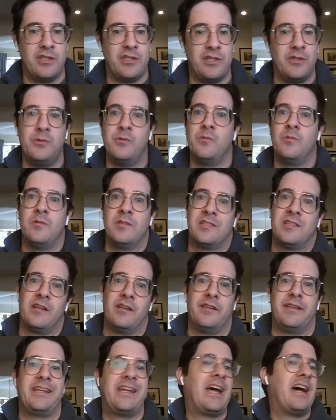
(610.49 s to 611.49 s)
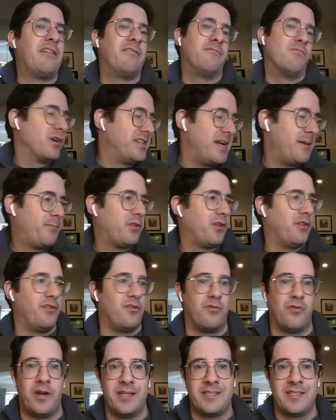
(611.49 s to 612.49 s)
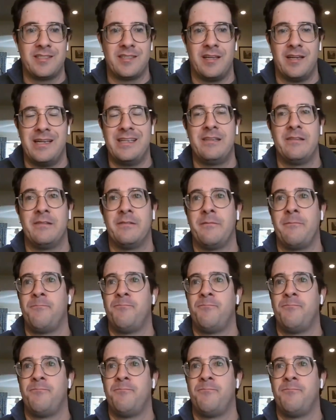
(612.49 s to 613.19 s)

you suddenly have more depth on the right side.